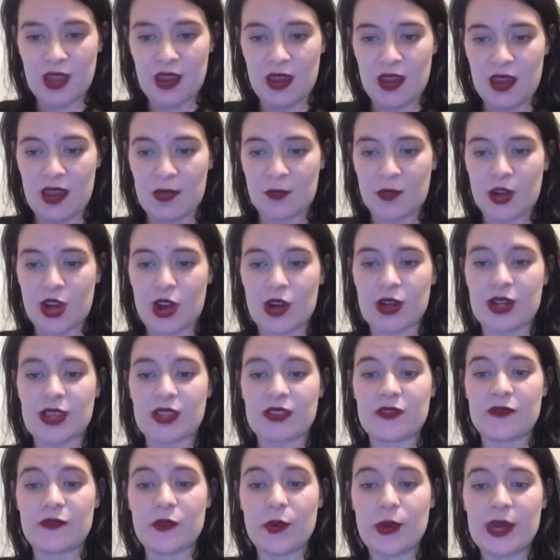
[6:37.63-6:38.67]

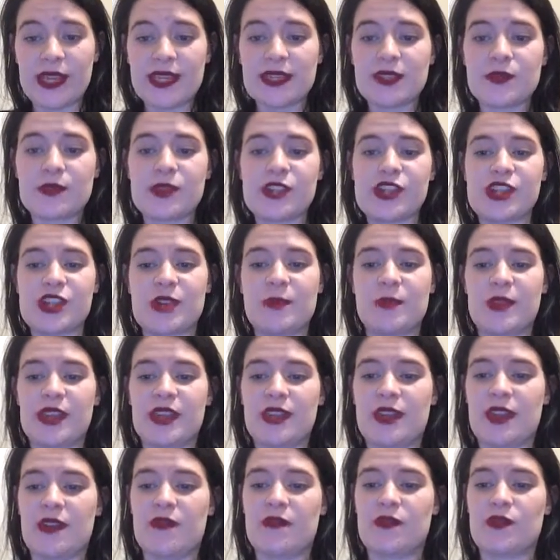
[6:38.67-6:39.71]
Regarding the voice, which she
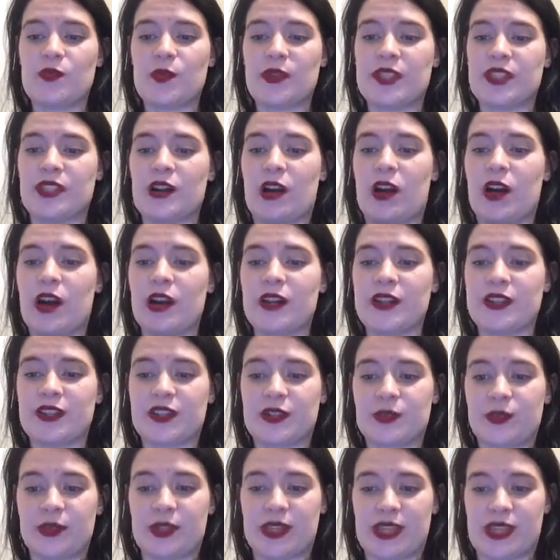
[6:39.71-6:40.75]
believed was the
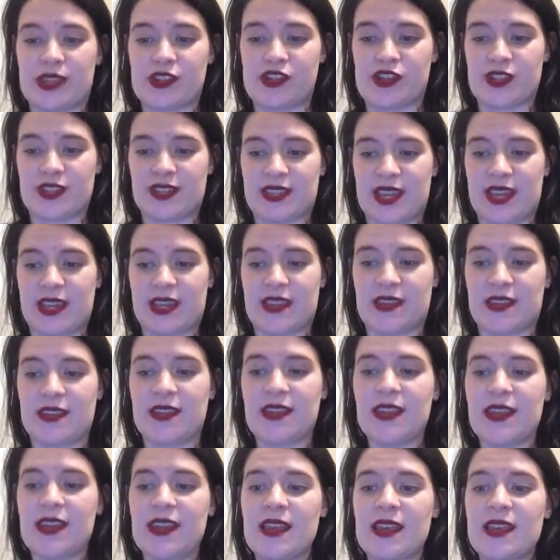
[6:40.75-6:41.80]
hardest to release, she stated,
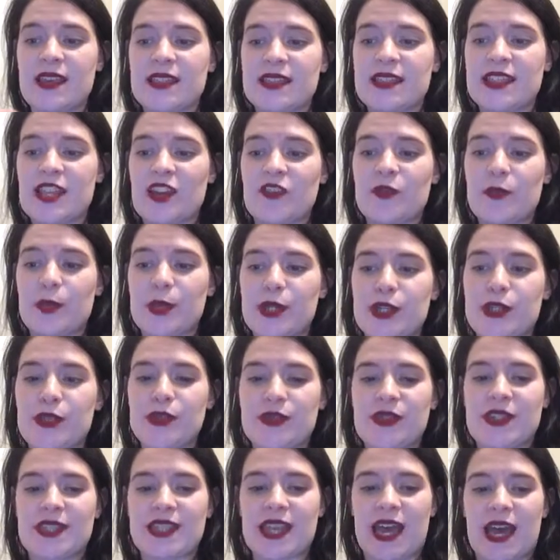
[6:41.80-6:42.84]

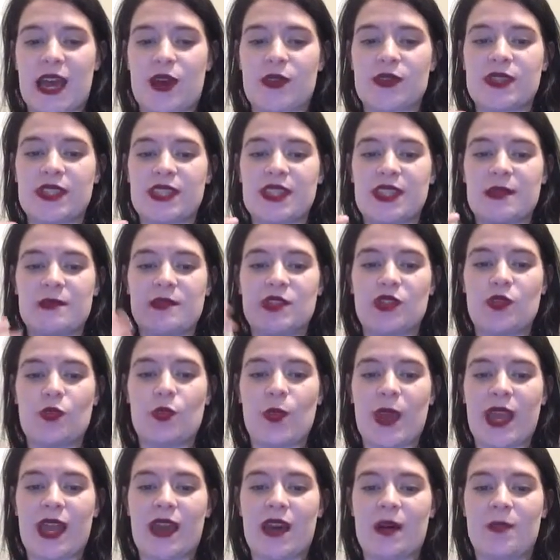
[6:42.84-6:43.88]
self-produced sounds seem to
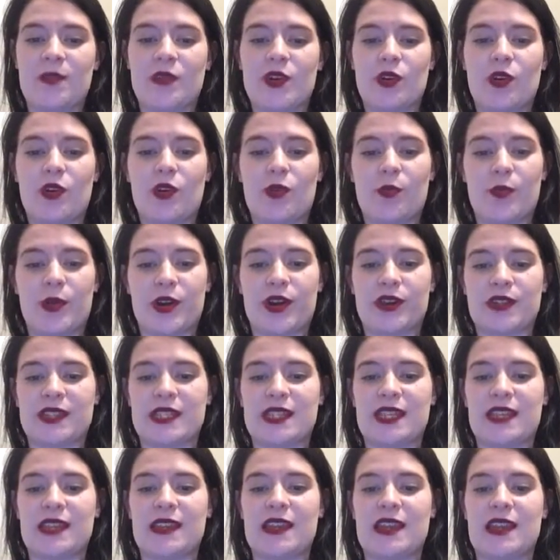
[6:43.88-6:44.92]
wake up the whole
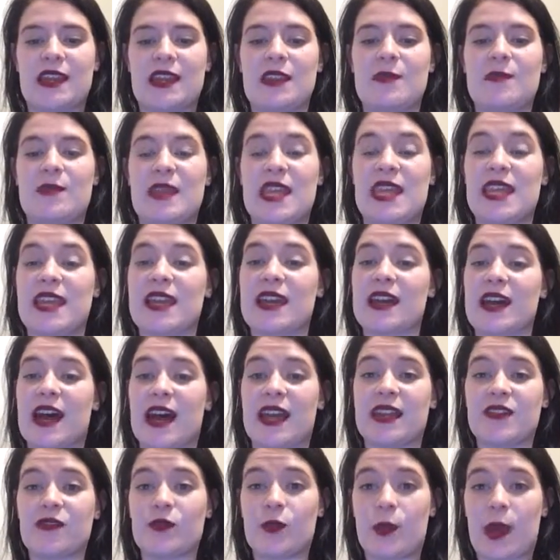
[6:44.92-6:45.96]
person in an immediate
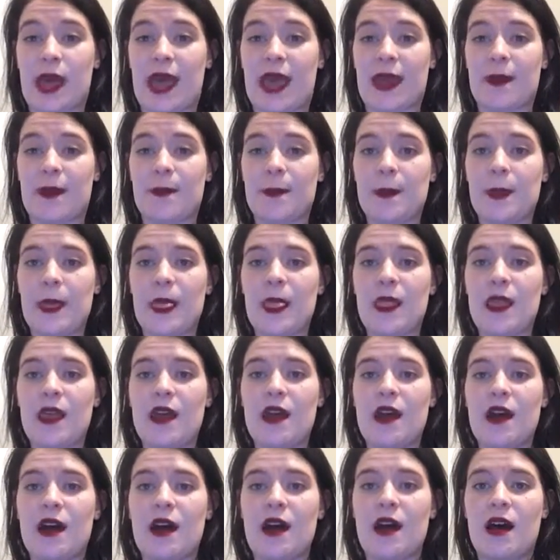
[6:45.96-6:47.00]
kind of way.
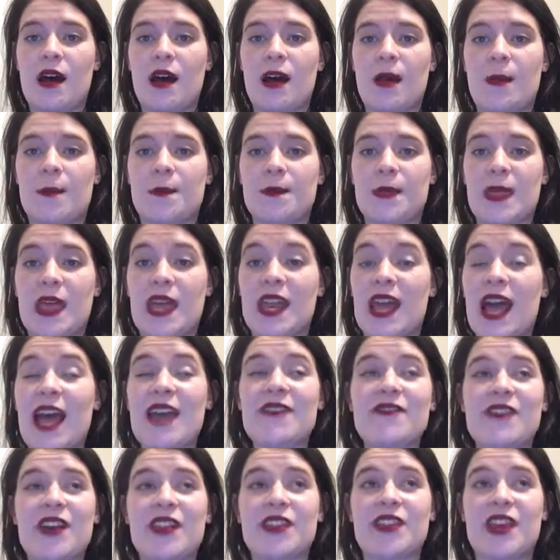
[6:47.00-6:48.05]
And
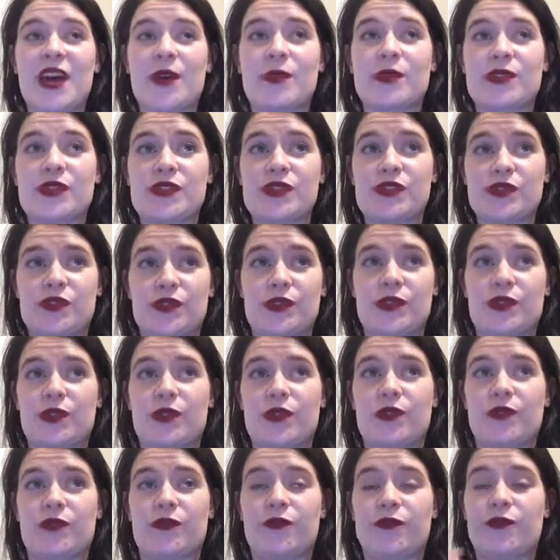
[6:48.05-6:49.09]
I felt that was
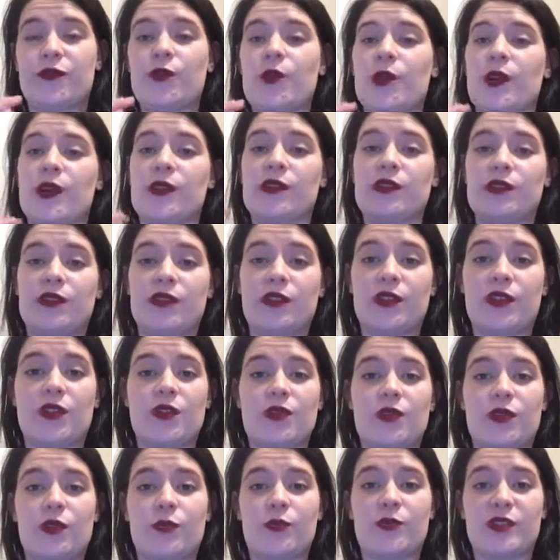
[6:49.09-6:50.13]
true for the
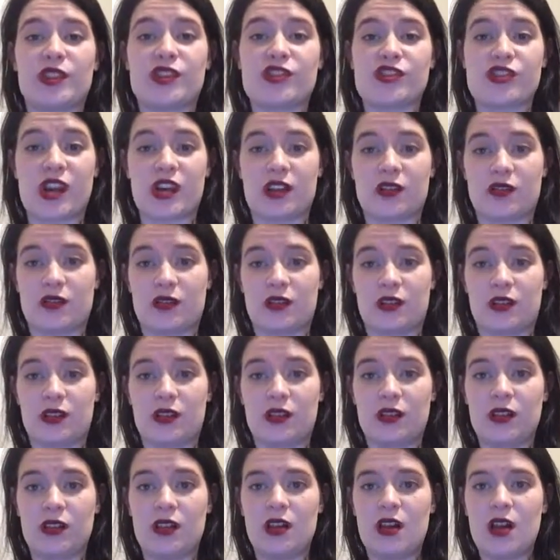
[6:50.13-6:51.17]
group in
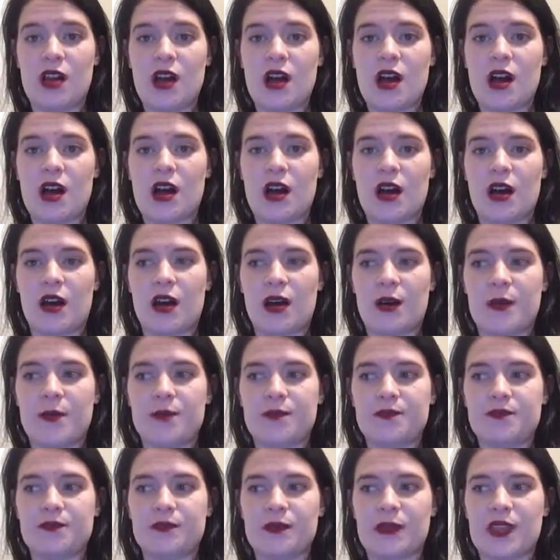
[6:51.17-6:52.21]
general,
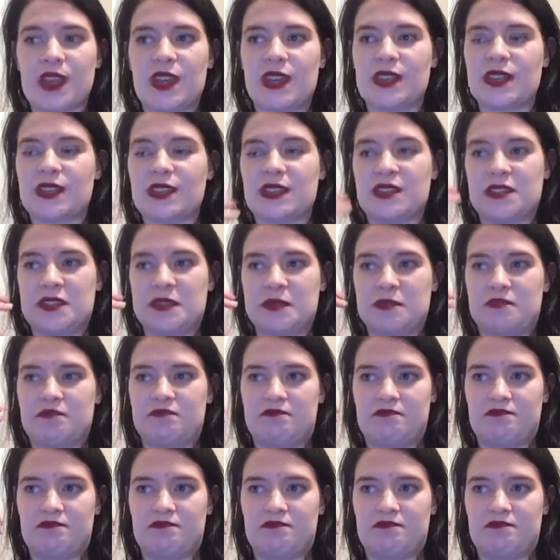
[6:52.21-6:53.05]
because